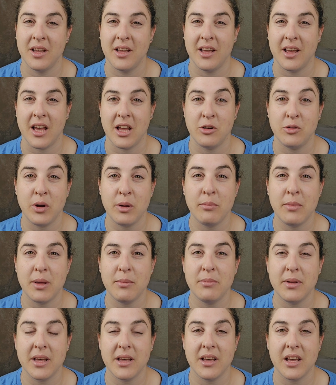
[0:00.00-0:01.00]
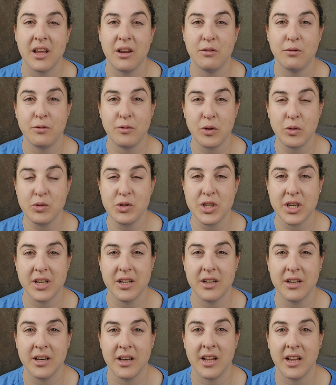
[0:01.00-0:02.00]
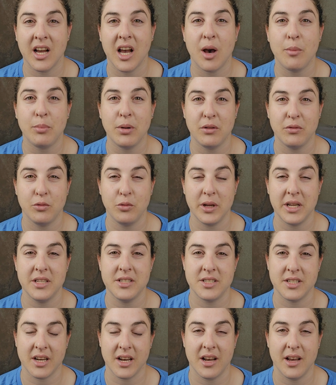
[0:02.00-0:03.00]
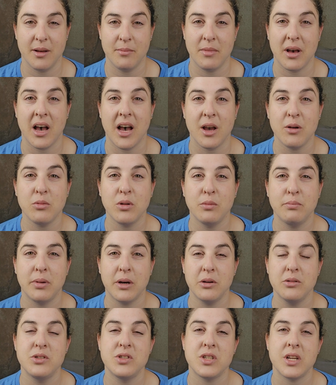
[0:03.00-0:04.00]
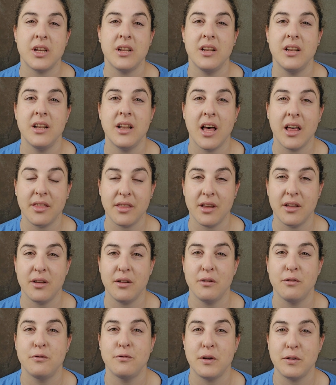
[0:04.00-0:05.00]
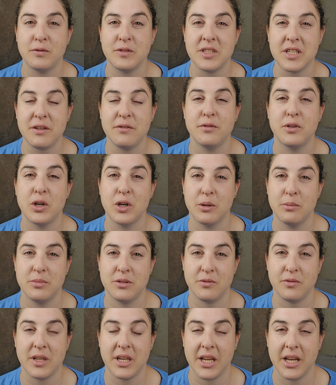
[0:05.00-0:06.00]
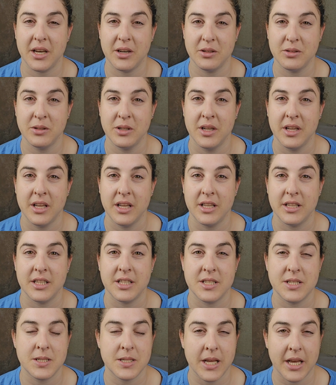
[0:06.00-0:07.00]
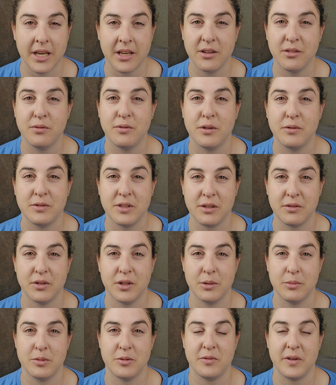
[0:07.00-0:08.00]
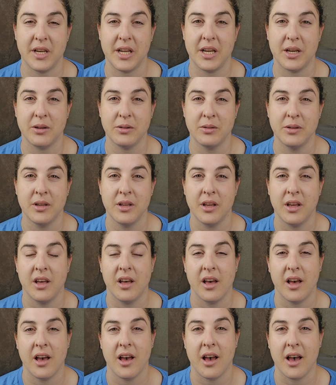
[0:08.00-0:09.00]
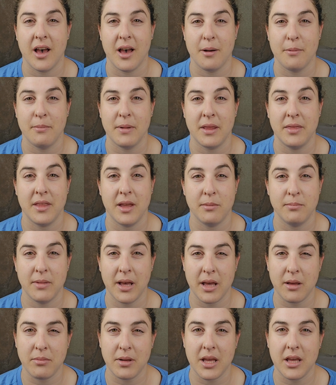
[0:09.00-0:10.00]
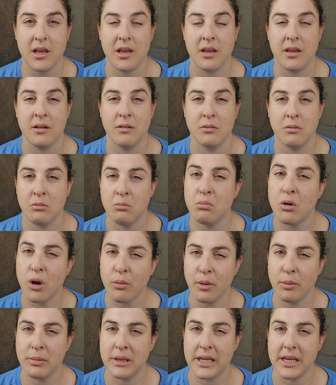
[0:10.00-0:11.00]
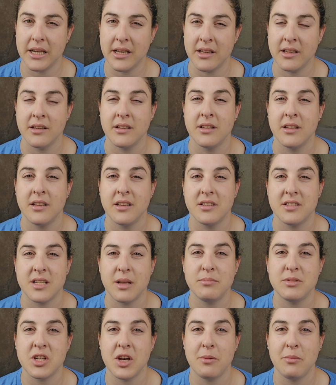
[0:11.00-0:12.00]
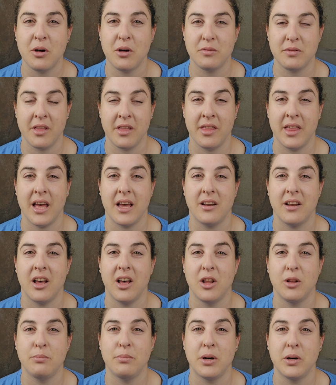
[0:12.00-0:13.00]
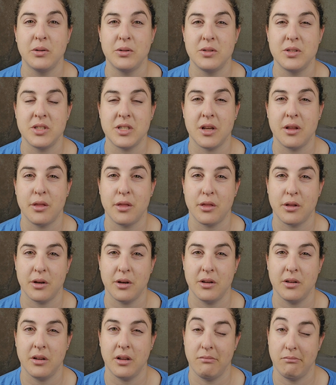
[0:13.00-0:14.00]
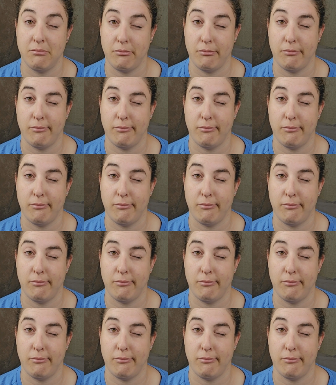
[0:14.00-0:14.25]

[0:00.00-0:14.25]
And remember, in future, in a couple of weeks' time, I will post another 50 verbs video, the second 50 verbs video. And then maybe, probably, sometime after that, I'll post a third, and